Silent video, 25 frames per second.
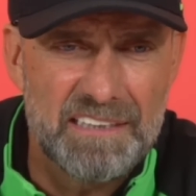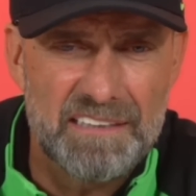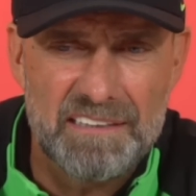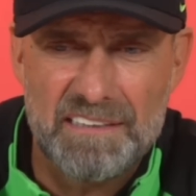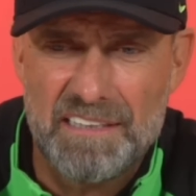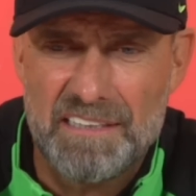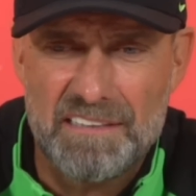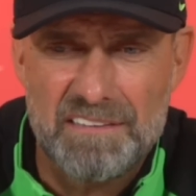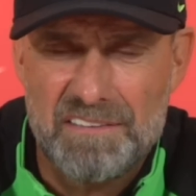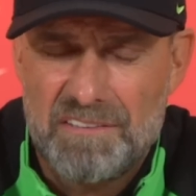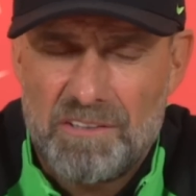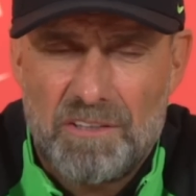
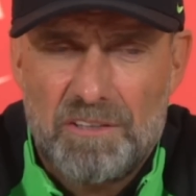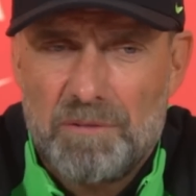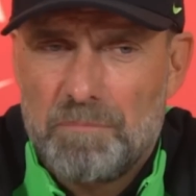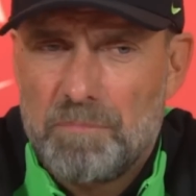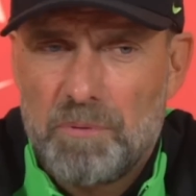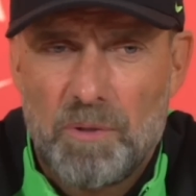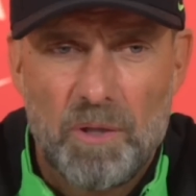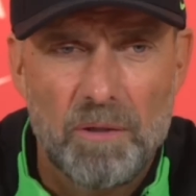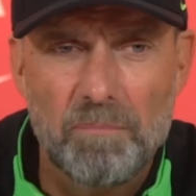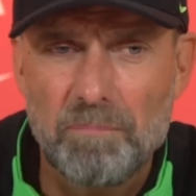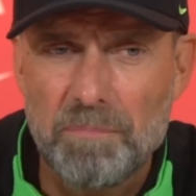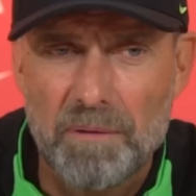There's not a
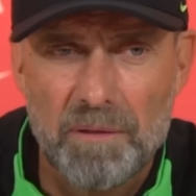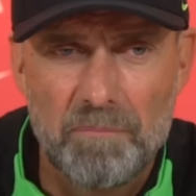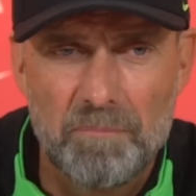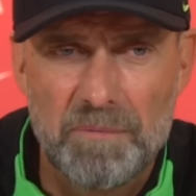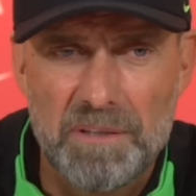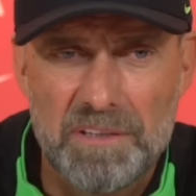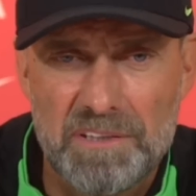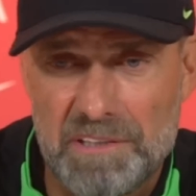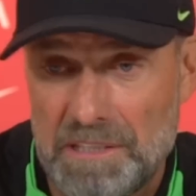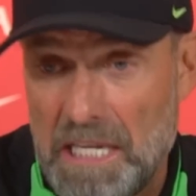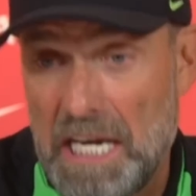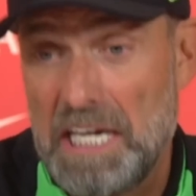problem.
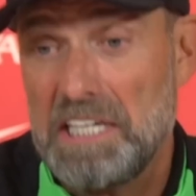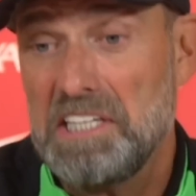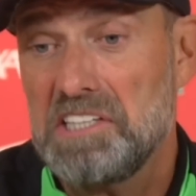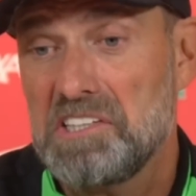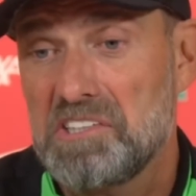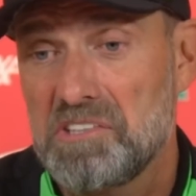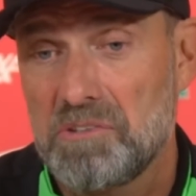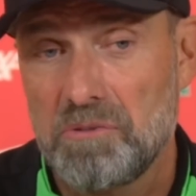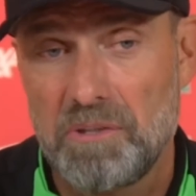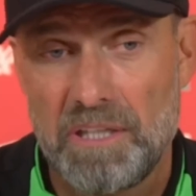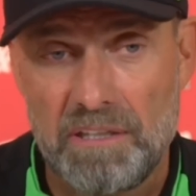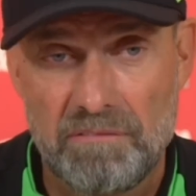It's
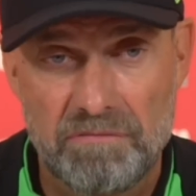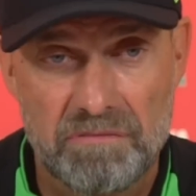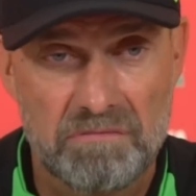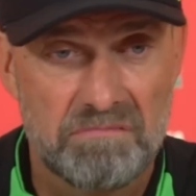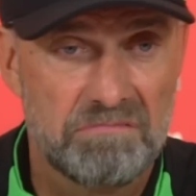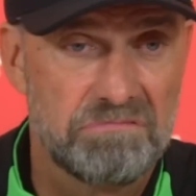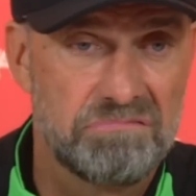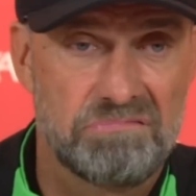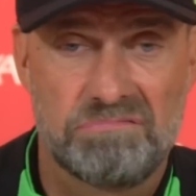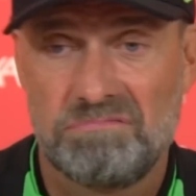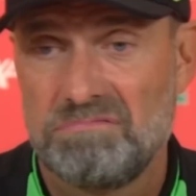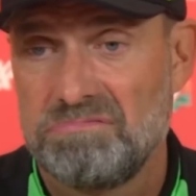nice to have
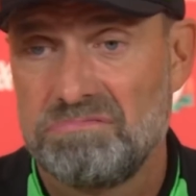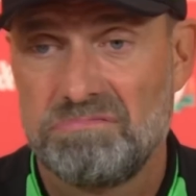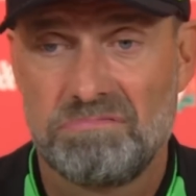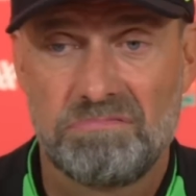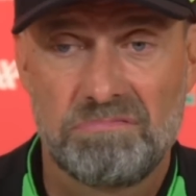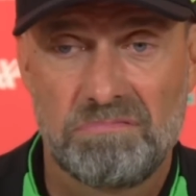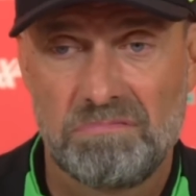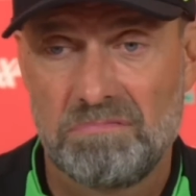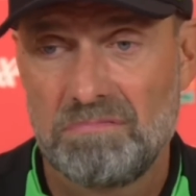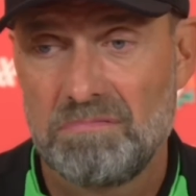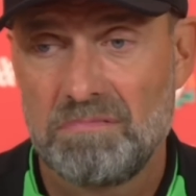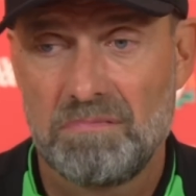
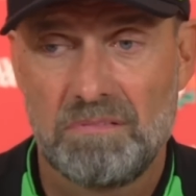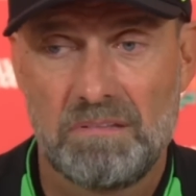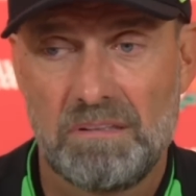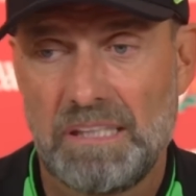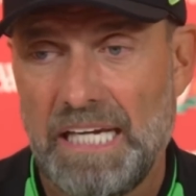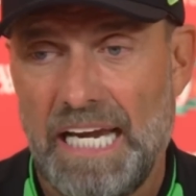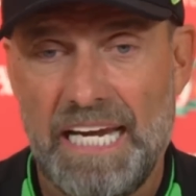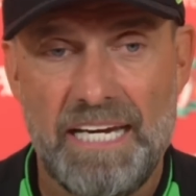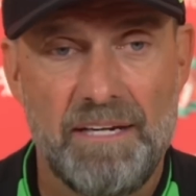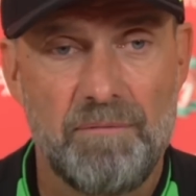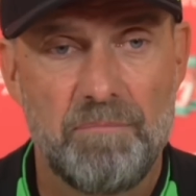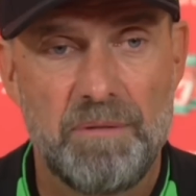a
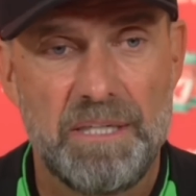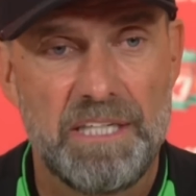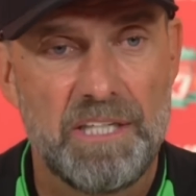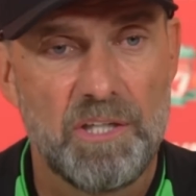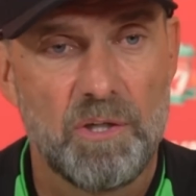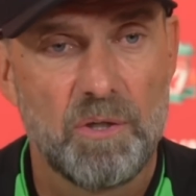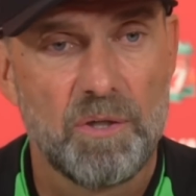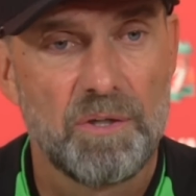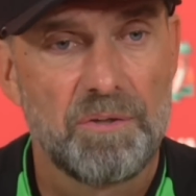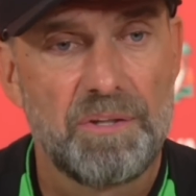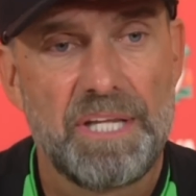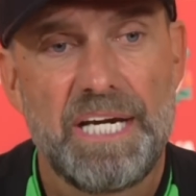game here
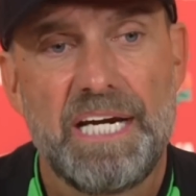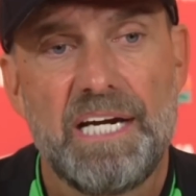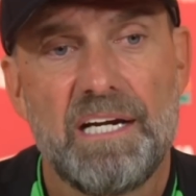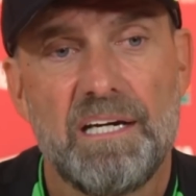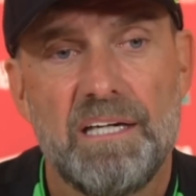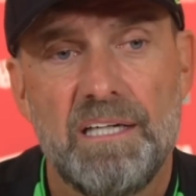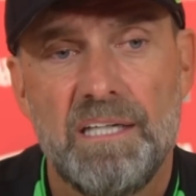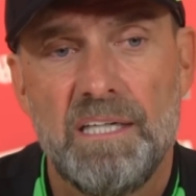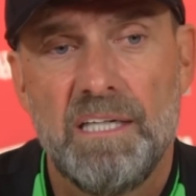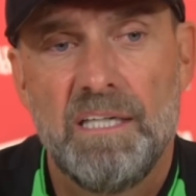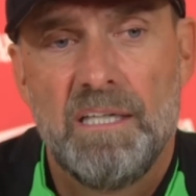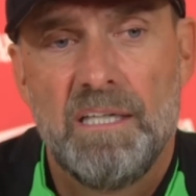or there,
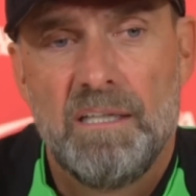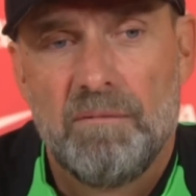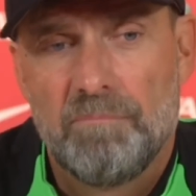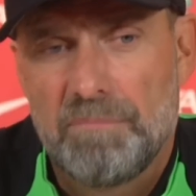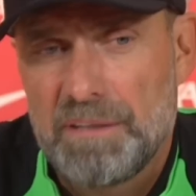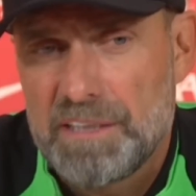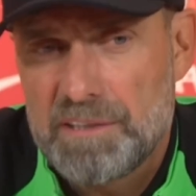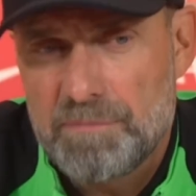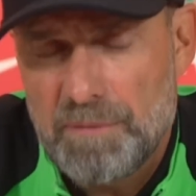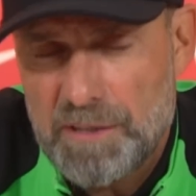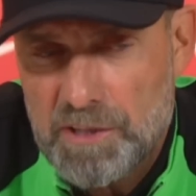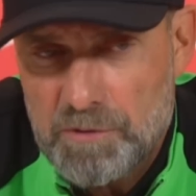but
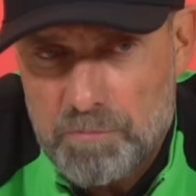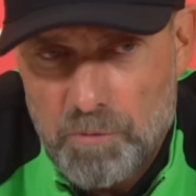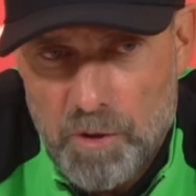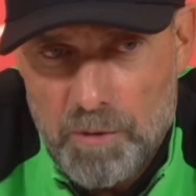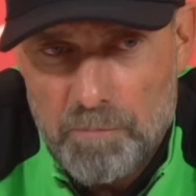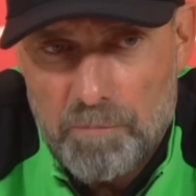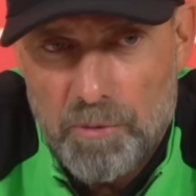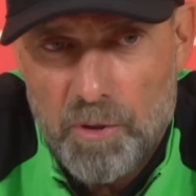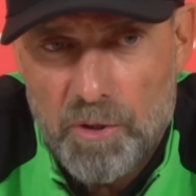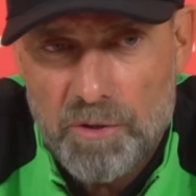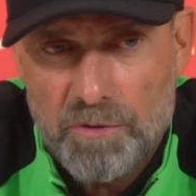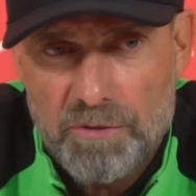it's much more
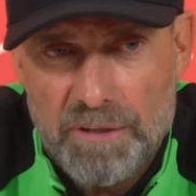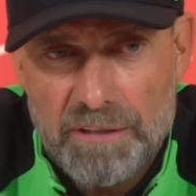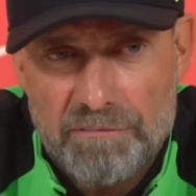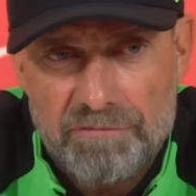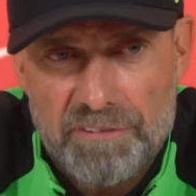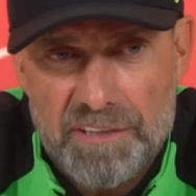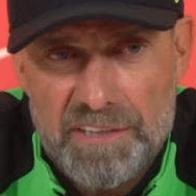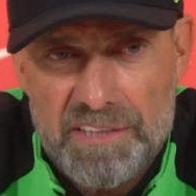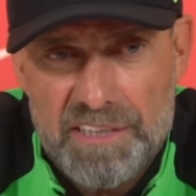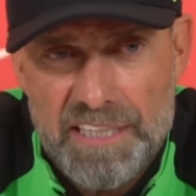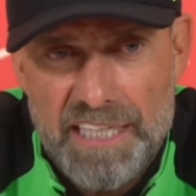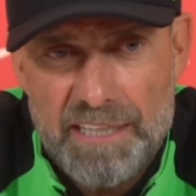important you have
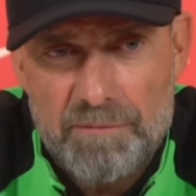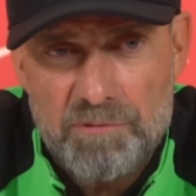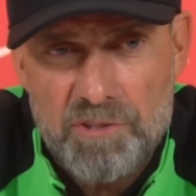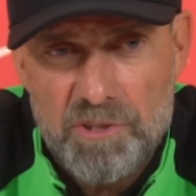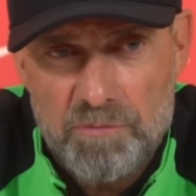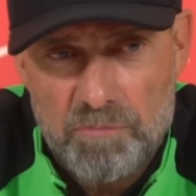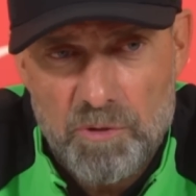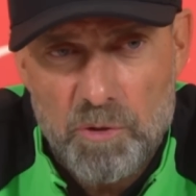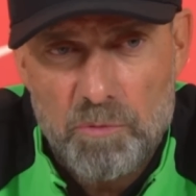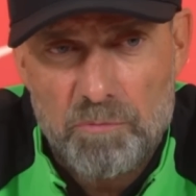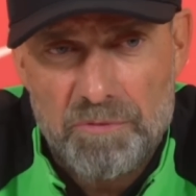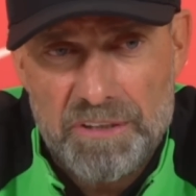these games the
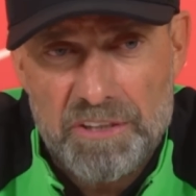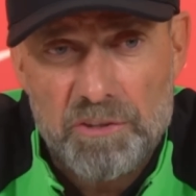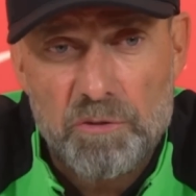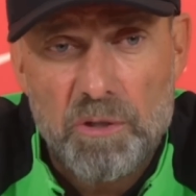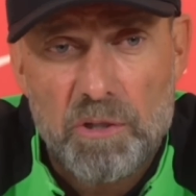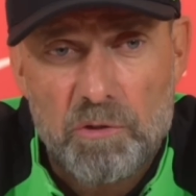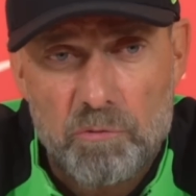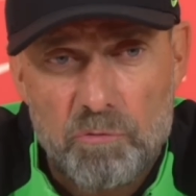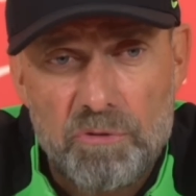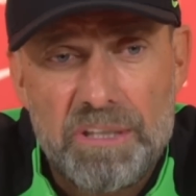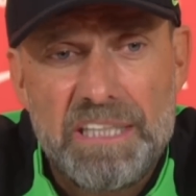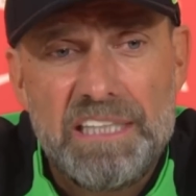moment you
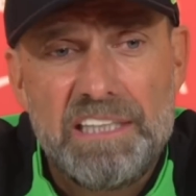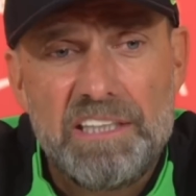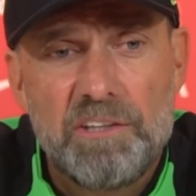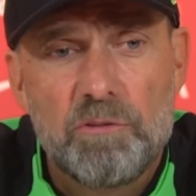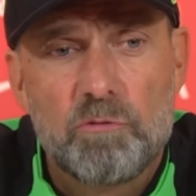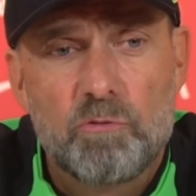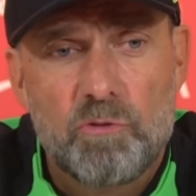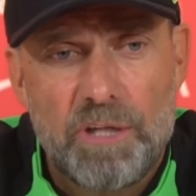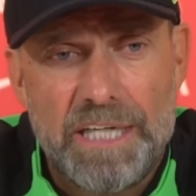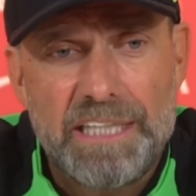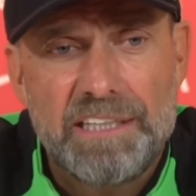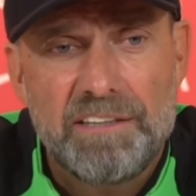are really
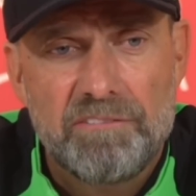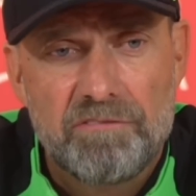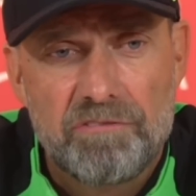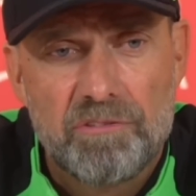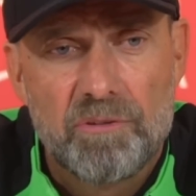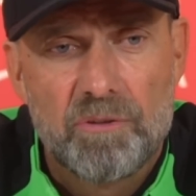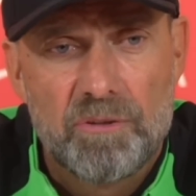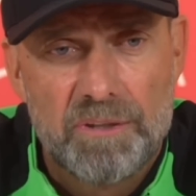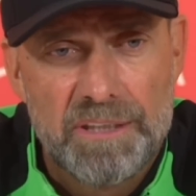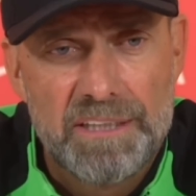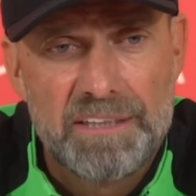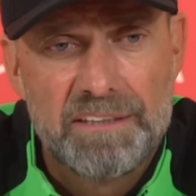ready
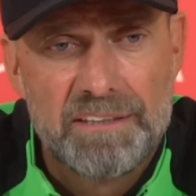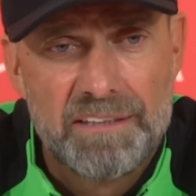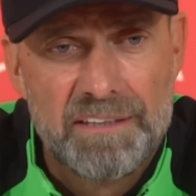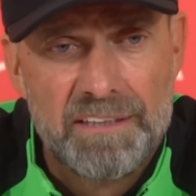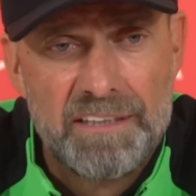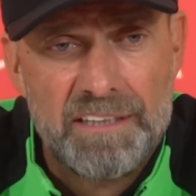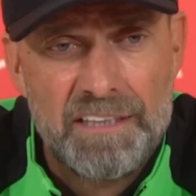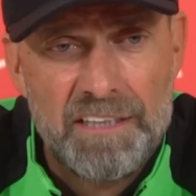for it.